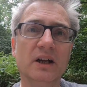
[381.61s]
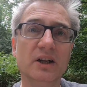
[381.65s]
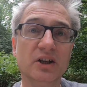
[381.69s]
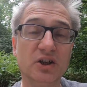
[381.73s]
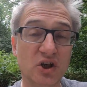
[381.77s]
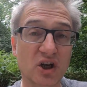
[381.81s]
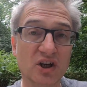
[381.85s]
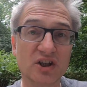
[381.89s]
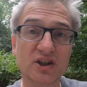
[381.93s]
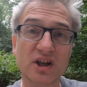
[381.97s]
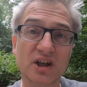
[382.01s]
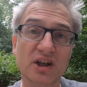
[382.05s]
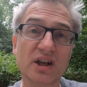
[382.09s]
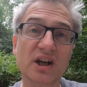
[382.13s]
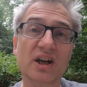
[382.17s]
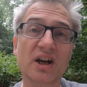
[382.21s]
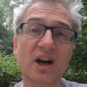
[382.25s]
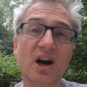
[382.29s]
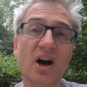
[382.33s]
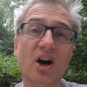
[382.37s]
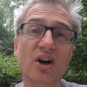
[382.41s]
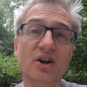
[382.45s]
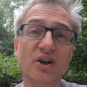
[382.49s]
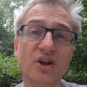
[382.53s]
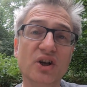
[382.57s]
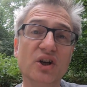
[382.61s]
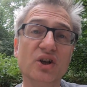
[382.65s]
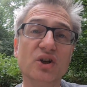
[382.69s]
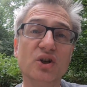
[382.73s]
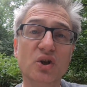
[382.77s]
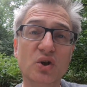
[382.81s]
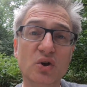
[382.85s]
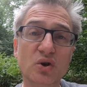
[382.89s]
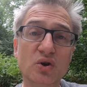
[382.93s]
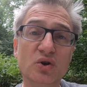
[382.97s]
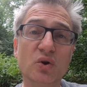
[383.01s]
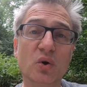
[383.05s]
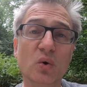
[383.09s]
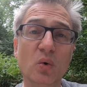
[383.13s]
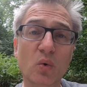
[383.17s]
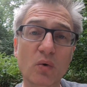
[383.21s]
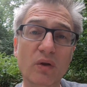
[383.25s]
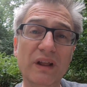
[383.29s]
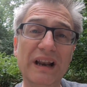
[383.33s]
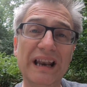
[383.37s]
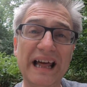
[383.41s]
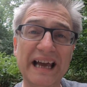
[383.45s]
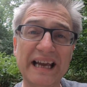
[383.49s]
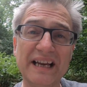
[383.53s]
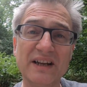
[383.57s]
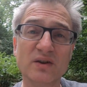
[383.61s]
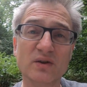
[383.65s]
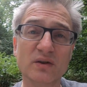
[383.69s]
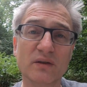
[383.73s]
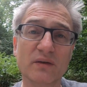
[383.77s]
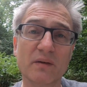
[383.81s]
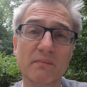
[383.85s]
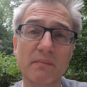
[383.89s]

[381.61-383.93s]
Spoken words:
Just like a car, you can use all the lanes of